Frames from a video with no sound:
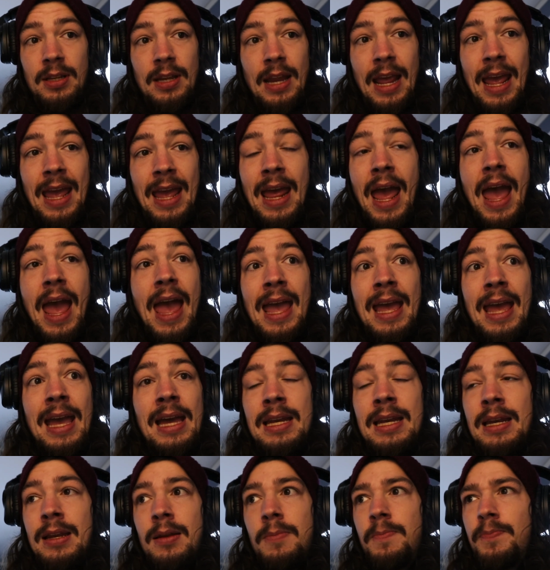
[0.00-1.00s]

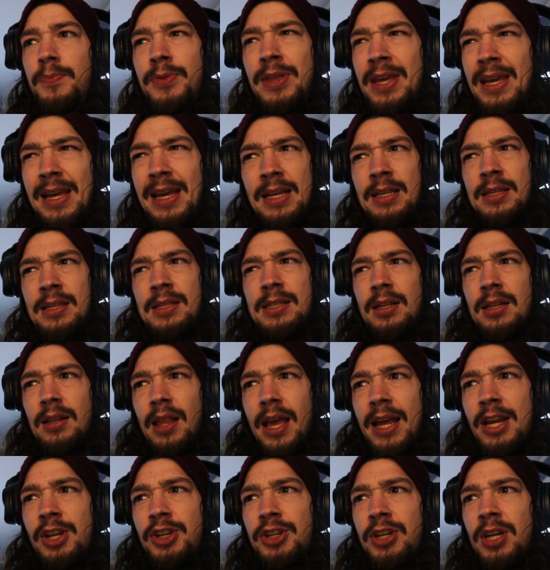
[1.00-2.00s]
and the
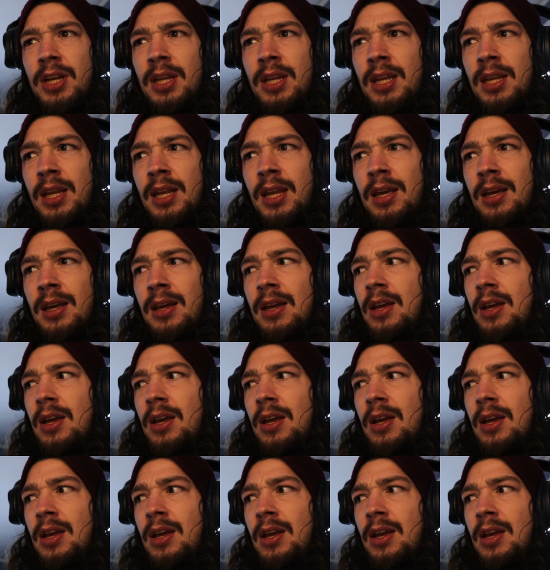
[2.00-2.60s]
insulation